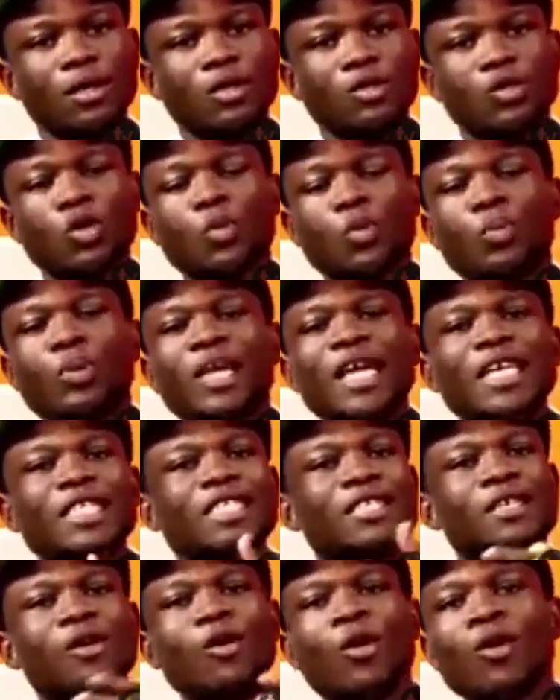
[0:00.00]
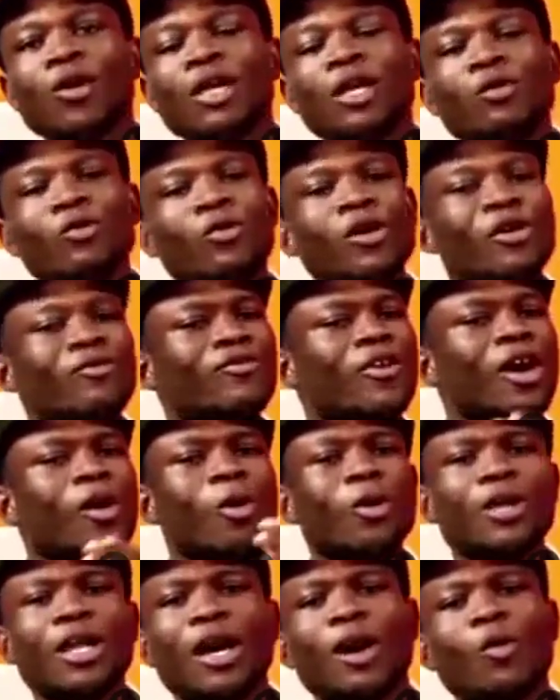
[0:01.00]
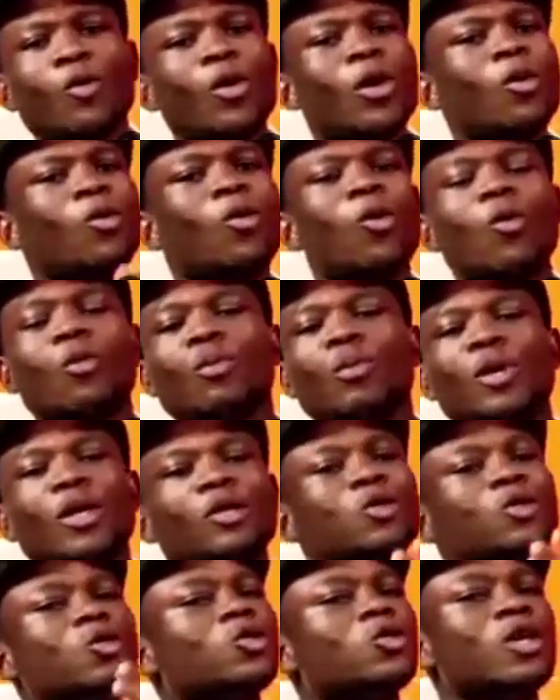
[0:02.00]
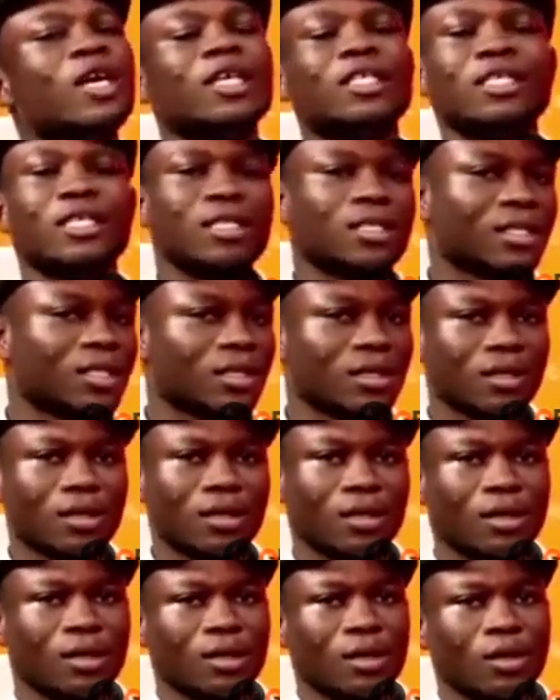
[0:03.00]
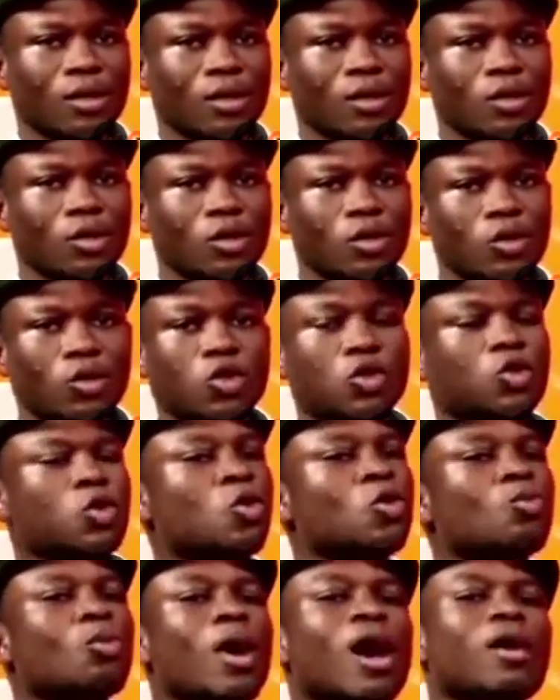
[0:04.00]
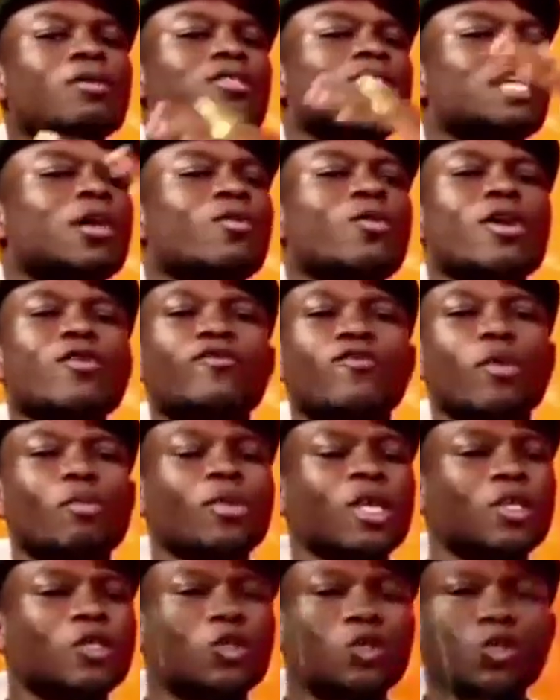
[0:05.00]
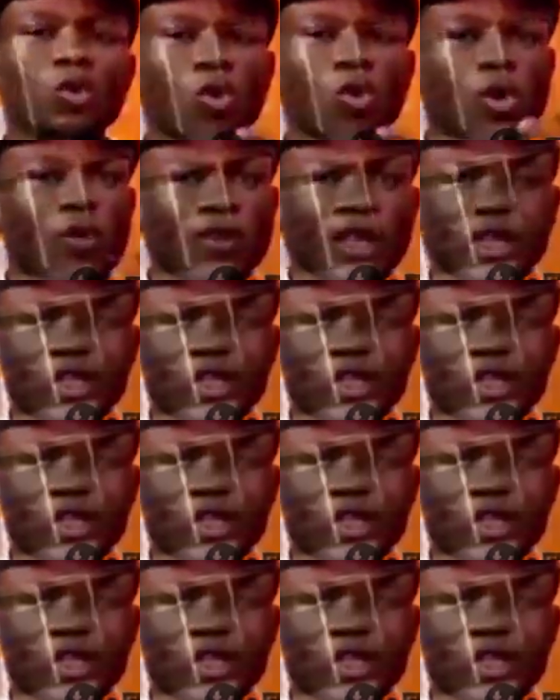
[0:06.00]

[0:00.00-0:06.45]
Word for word: to plead the only river on our way home into trenches stood miles away from the soul of the